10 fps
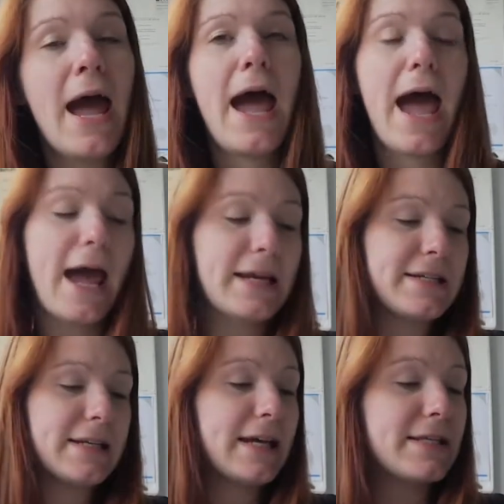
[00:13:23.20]

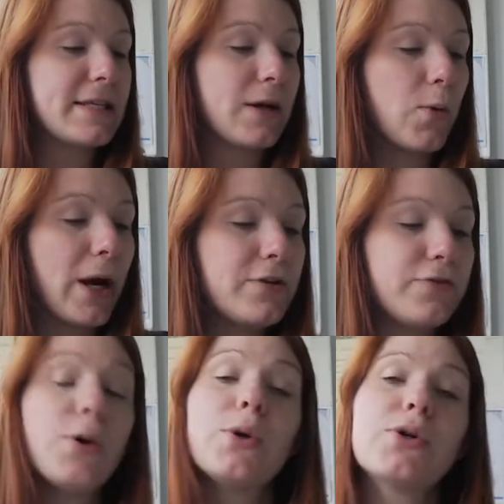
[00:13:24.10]
And it's quite
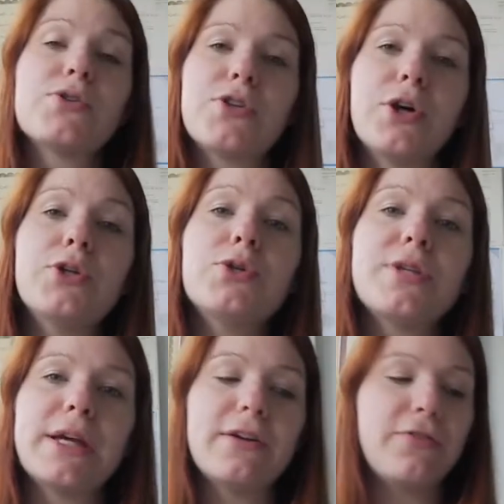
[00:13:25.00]
focused on
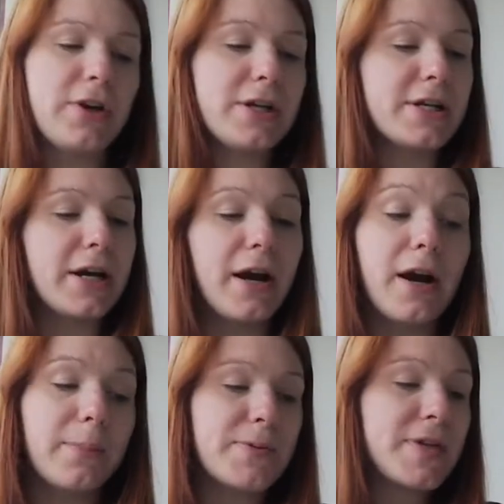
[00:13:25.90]
using different
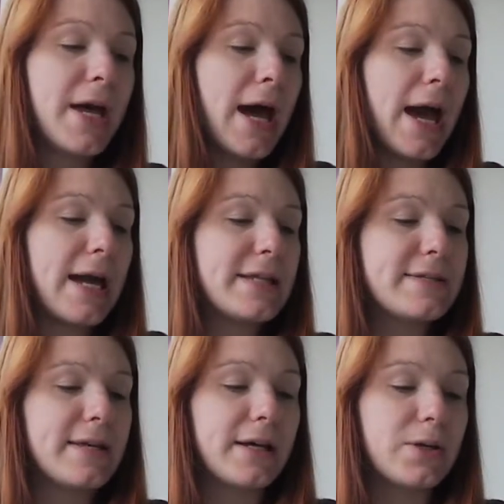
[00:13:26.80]
herbs.
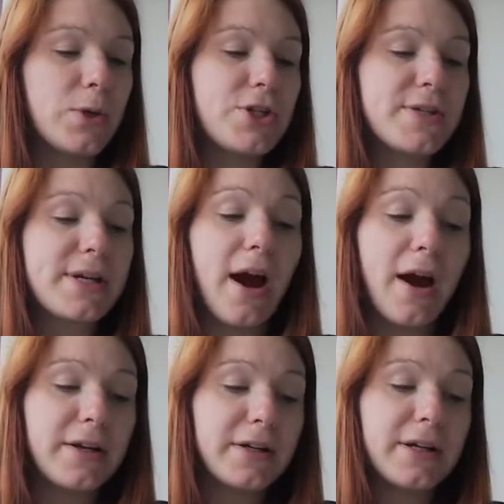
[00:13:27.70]
It's the witch's
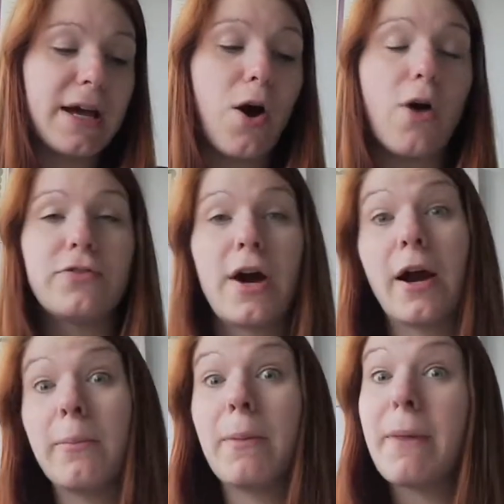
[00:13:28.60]
garden of
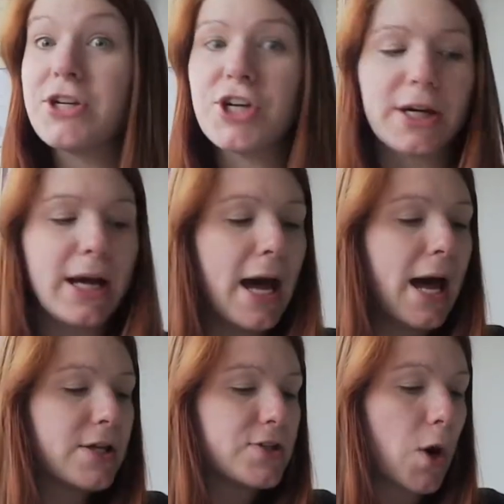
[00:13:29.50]
herbal magic.
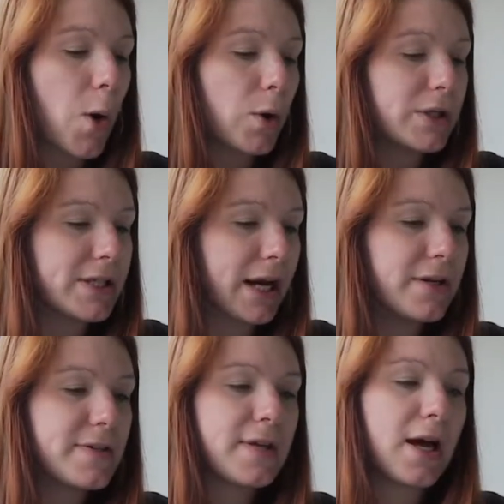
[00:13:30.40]
So
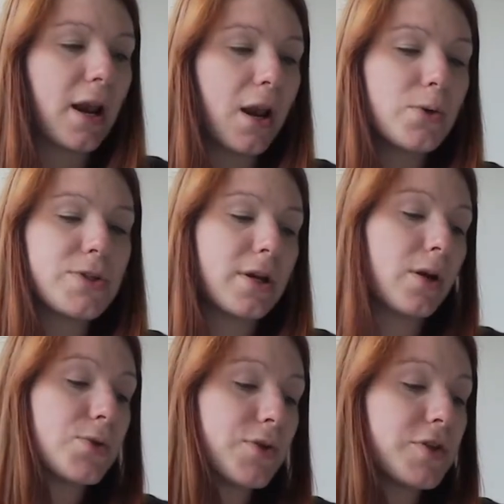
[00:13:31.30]
there's loads and
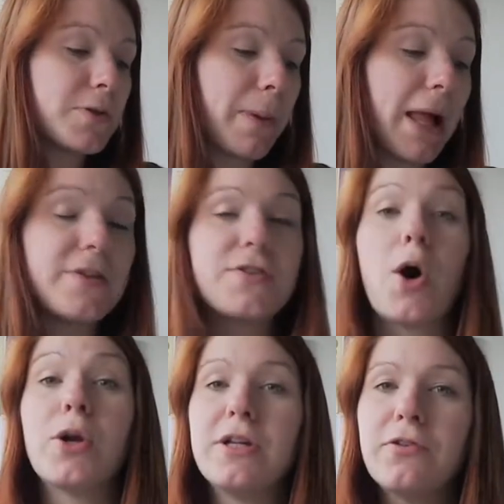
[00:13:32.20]
loads of spells
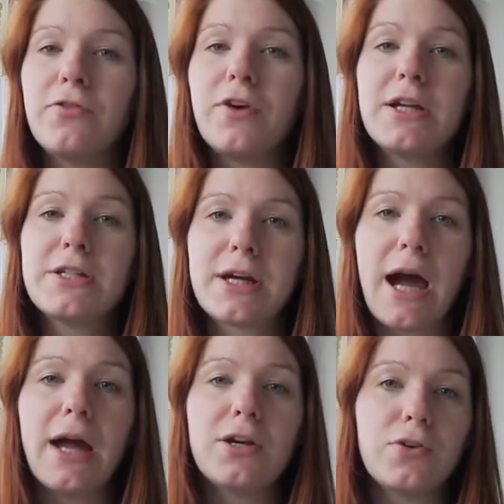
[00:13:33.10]
on different
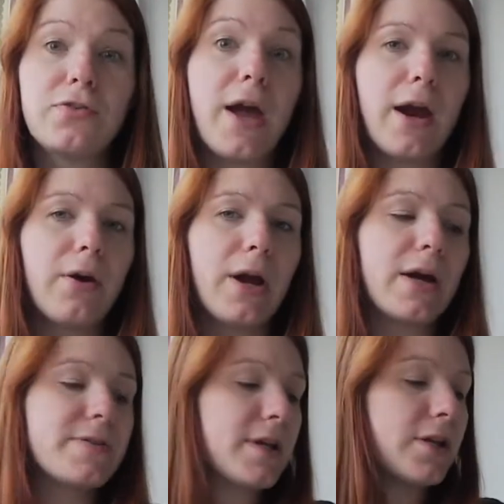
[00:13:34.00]
kind of
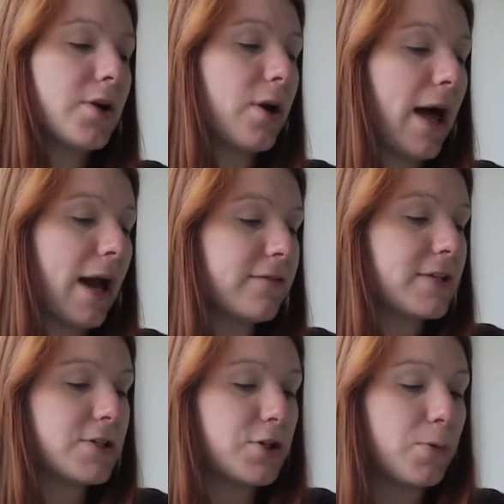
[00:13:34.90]
areas in your life
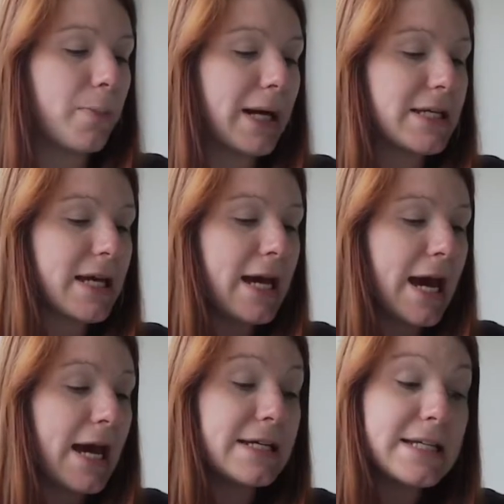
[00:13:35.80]
that you might
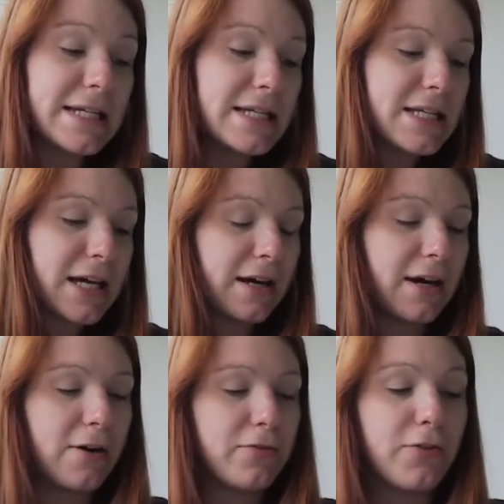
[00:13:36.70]
need
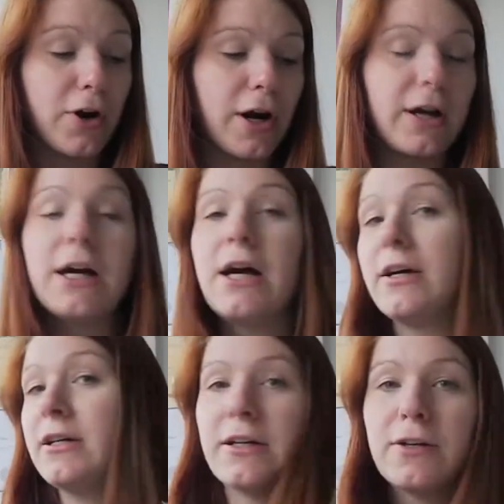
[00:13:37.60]

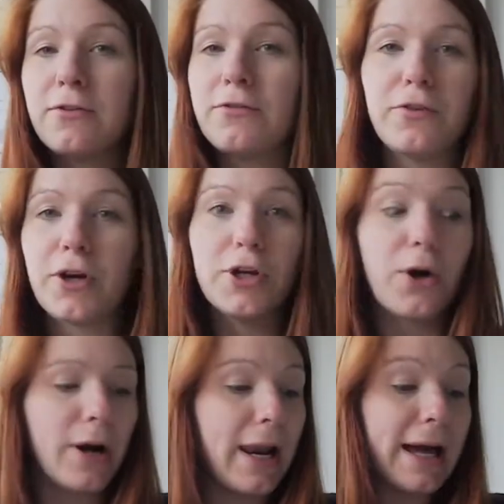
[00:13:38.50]
for
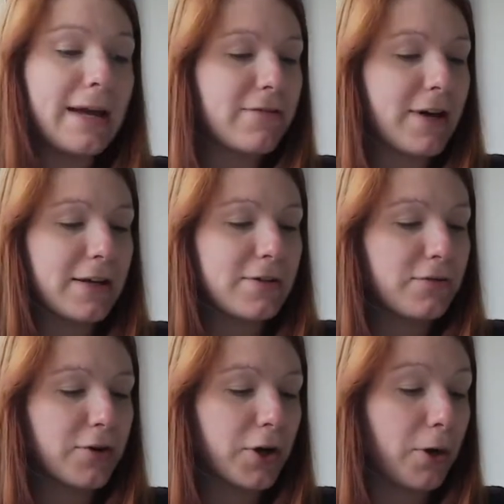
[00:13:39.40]
your life and
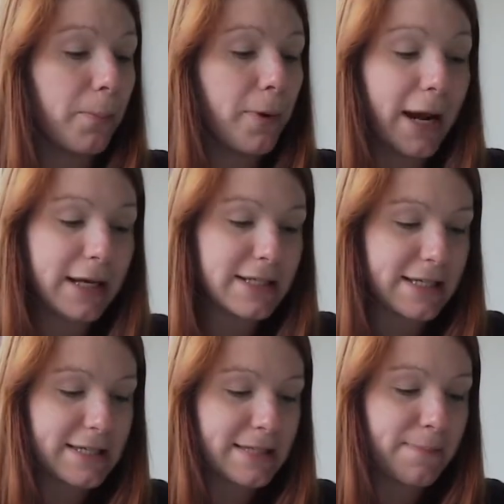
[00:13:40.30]
for your
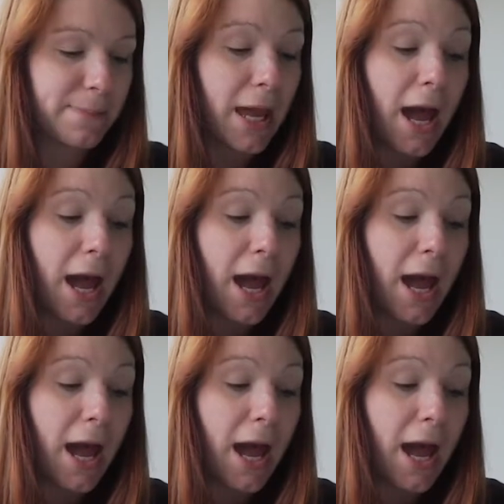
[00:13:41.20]
practice.